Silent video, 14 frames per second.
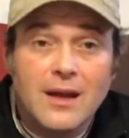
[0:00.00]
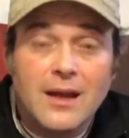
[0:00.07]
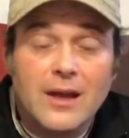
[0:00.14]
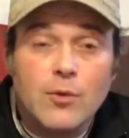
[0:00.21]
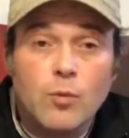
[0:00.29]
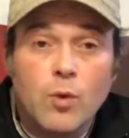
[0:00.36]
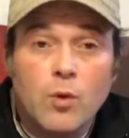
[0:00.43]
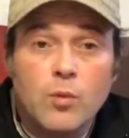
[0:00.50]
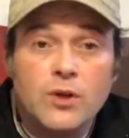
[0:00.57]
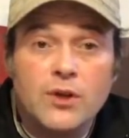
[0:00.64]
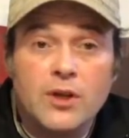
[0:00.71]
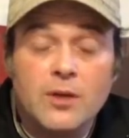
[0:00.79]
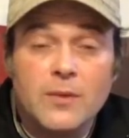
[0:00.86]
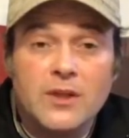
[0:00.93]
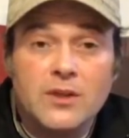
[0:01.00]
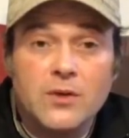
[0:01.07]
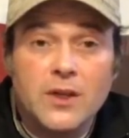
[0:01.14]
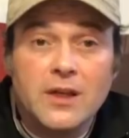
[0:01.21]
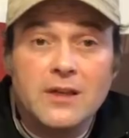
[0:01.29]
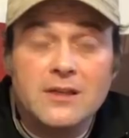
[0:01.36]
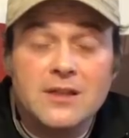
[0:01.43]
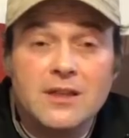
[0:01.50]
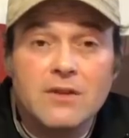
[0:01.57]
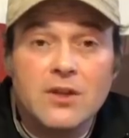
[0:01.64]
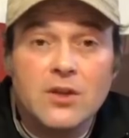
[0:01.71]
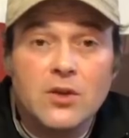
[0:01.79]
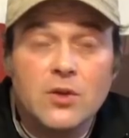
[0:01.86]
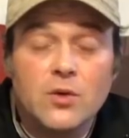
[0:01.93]
And what we're going to be doing is
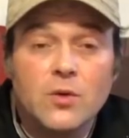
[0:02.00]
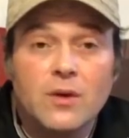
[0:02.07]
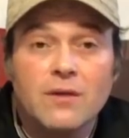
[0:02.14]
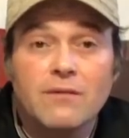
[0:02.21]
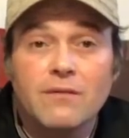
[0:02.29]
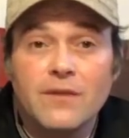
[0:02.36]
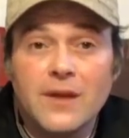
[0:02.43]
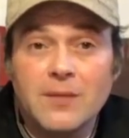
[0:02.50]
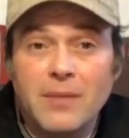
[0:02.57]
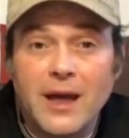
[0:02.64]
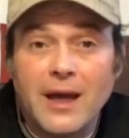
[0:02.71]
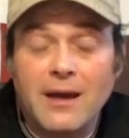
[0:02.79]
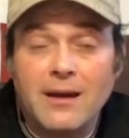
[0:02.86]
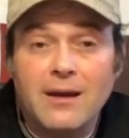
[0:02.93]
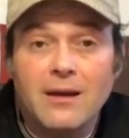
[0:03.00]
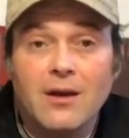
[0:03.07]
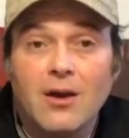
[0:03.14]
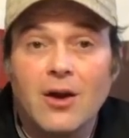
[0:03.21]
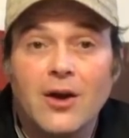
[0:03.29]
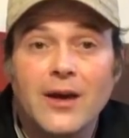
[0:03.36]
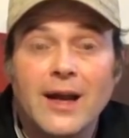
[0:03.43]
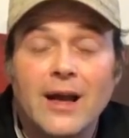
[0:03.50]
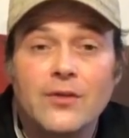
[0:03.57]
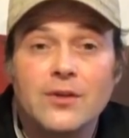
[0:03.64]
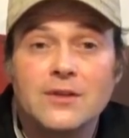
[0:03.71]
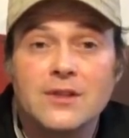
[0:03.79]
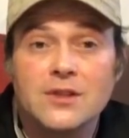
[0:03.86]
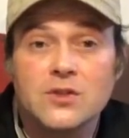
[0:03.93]
giving you feedback on how
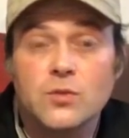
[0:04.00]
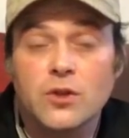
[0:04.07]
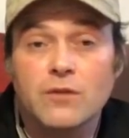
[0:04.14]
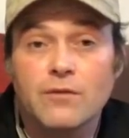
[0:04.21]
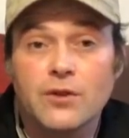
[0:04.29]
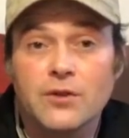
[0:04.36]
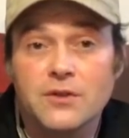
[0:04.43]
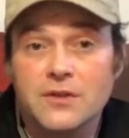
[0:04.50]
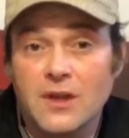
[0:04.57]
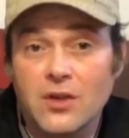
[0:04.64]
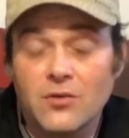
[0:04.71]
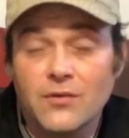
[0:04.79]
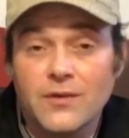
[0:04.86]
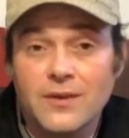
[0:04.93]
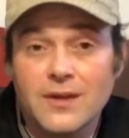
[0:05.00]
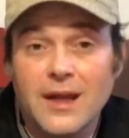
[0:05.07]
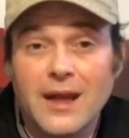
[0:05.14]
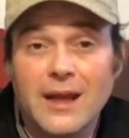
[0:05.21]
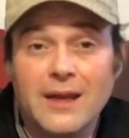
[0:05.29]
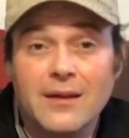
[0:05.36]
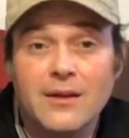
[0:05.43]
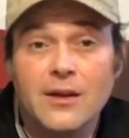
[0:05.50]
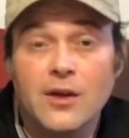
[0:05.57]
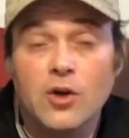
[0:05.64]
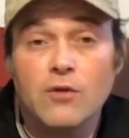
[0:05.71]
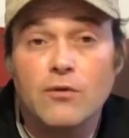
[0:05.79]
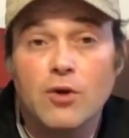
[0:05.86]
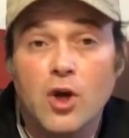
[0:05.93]
the discs work for yourself and
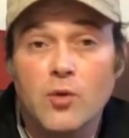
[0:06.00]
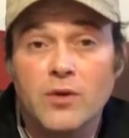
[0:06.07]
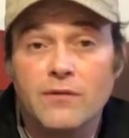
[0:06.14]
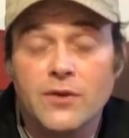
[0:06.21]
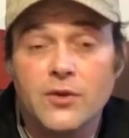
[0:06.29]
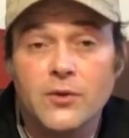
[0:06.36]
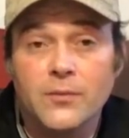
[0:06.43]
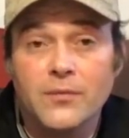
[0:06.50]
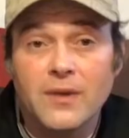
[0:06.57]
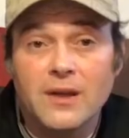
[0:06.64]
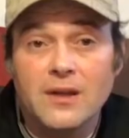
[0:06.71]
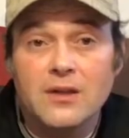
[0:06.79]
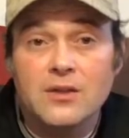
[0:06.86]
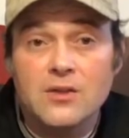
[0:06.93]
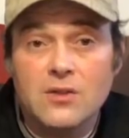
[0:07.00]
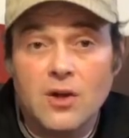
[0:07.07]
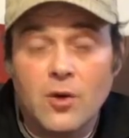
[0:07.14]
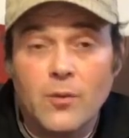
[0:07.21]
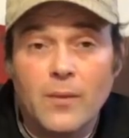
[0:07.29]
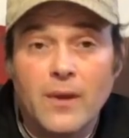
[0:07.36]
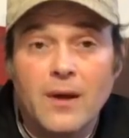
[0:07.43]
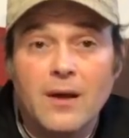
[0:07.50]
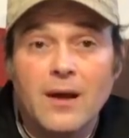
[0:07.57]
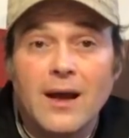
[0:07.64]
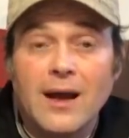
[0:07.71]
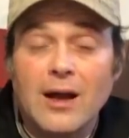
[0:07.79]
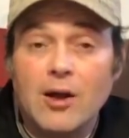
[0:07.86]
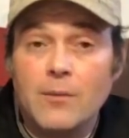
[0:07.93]
an overall review. So,
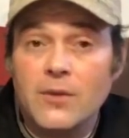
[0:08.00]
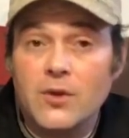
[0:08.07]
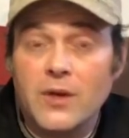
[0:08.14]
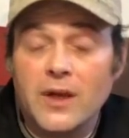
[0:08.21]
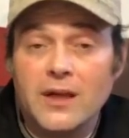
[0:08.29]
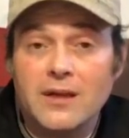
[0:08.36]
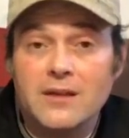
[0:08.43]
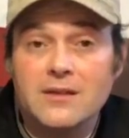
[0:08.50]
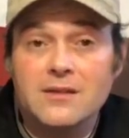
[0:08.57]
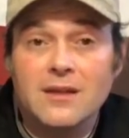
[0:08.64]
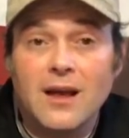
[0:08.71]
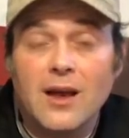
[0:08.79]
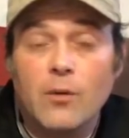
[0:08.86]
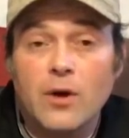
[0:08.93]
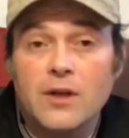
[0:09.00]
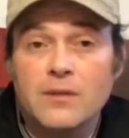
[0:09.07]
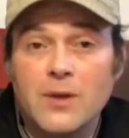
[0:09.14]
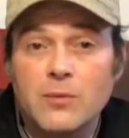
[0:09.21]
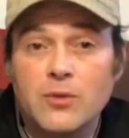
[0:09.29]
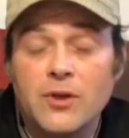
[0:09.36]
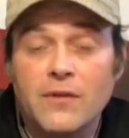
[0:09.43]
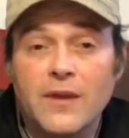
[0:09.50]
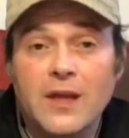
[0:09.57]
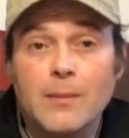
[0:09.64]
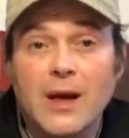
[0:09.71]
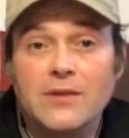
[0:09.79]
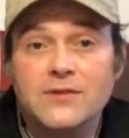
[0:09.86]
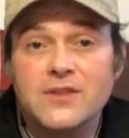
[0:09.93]
how I'm doing it is I want people to
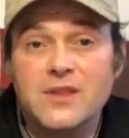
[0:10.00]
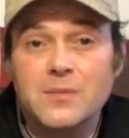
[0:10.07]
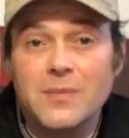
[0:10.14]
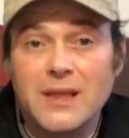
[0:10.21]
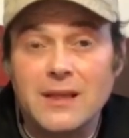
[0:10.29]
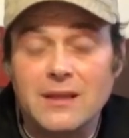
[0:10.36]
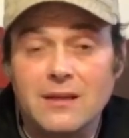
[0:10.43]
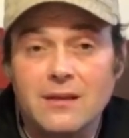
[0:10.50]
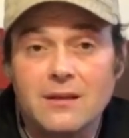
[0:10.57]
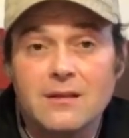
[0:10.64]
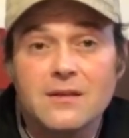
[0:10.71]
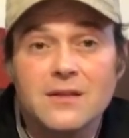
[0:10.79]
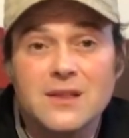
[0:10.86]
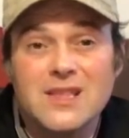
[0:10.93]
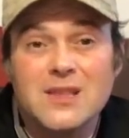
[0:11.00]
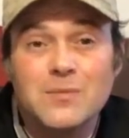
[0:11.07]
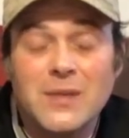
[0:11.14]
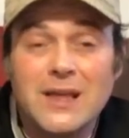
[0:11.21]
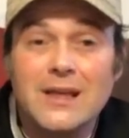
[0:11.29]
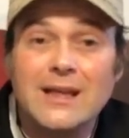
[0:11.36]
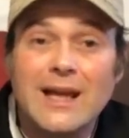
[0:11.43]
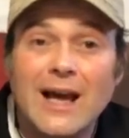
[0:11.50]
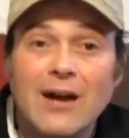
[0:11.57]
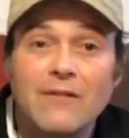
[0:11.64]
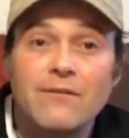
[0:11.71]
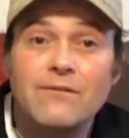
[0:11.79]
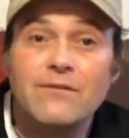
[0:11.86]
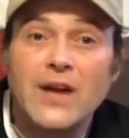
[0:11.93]
think about speed. Speed and
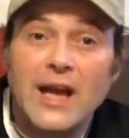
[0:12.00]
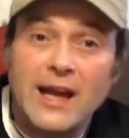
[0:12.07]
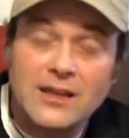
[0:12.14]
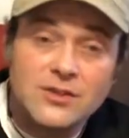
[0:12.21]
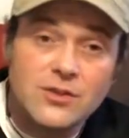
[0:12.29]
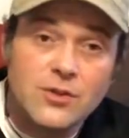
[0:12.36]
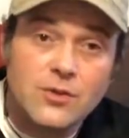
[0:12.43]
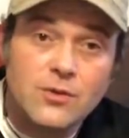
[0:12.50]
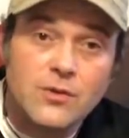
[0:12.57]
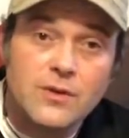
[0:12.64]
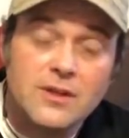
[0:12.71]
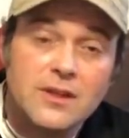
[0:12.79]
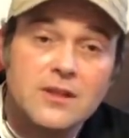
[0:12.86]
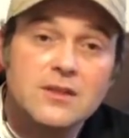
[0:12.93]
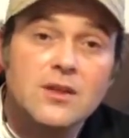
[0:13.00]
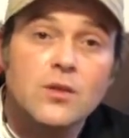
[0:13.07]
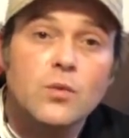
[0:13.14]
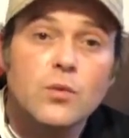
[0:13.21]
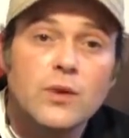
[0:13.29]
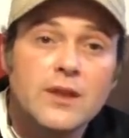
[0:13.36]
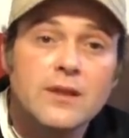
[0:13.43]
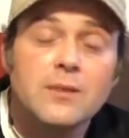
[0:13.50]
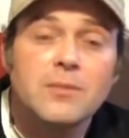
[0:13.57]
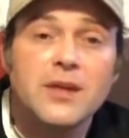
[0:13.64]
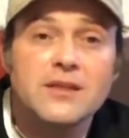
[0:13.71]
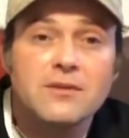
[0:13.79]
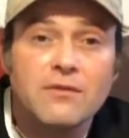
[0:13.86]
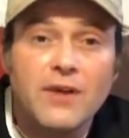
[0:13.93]
how fast you throw the disc really
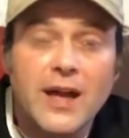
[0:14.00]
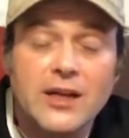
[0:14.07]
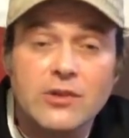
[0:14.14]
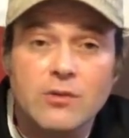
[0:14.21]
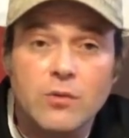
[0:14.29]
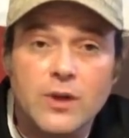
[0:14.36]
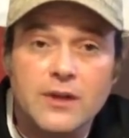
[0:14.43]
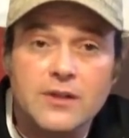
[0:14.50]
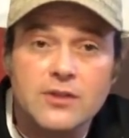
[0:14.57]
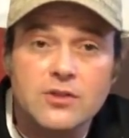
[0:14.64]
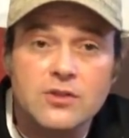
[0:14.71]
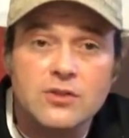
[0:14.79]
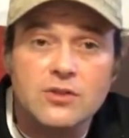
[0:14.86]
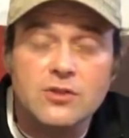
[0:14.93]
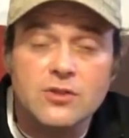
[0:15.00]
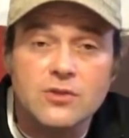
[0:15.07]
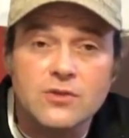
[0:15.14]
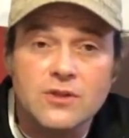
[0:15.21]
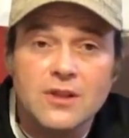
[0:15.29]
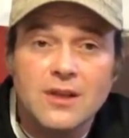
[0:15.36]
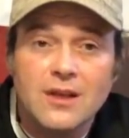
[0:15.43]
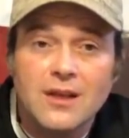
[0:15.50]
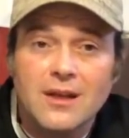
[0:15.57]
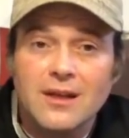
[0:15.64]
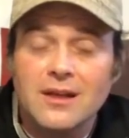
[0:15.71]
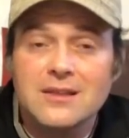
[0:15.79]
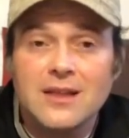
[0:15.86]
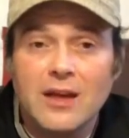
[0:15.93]
plays a factor in what disc you should choose.
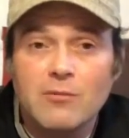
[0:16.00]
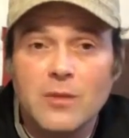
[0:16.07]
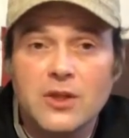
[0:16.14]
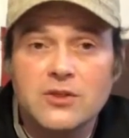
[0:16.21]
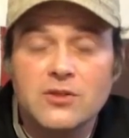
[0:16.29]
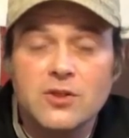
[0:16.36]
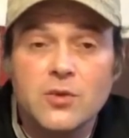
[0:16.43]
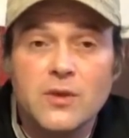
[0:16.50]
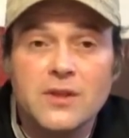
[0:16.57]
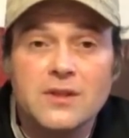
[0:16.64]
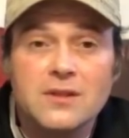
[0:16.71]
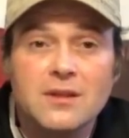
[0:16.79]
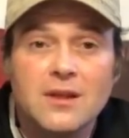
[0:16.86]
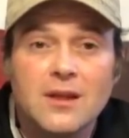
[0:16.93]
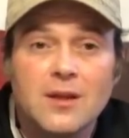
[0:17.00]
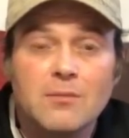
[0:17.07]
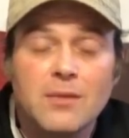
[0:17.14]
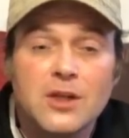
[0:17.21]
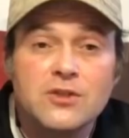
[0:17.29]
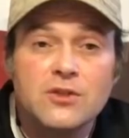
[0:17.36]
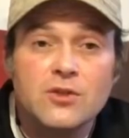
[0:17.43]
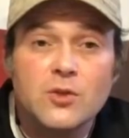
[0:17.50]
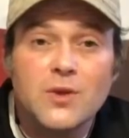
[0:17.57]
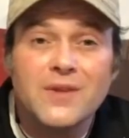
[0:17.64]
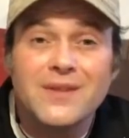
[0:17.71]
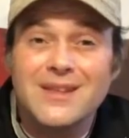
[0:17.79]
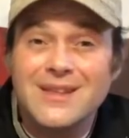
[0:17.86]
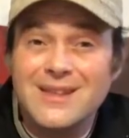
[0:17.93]
It doesn't have much to do with
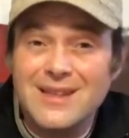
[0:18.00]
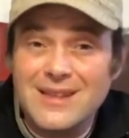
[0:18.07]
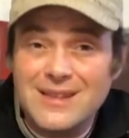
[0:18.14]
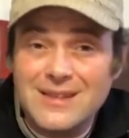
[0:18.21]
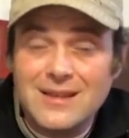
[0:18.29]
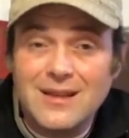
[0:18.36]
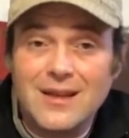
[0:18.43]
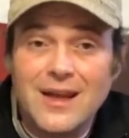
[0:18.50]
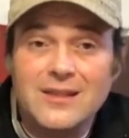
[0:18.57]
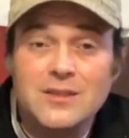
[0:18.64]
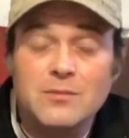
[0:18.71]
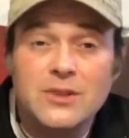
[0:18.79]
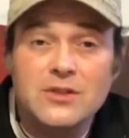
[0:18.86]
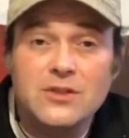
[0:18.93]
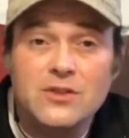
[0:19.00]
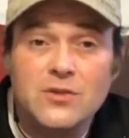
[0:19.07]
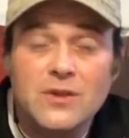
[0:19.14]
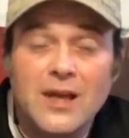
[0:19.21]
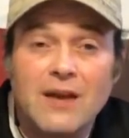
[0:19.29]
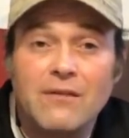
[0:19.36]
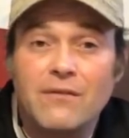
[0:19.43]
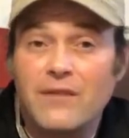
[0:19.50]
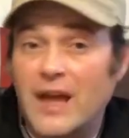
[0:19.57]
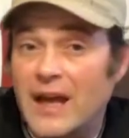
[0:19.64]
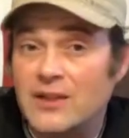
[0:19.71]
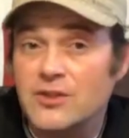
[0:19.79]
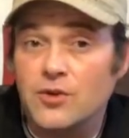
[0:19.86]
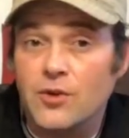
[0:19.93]
the disc as much to do with how
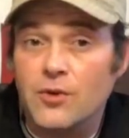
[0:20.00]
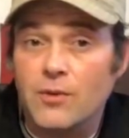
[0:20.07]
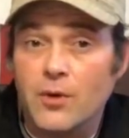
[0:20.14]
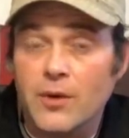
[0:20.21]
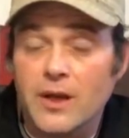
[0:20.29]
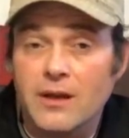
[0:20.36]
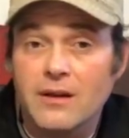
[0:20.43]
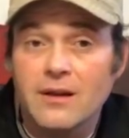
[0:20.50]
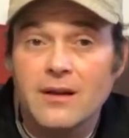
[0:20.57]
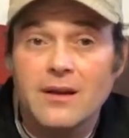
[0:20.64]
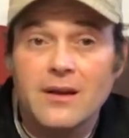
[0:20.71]
fast you're throwing it.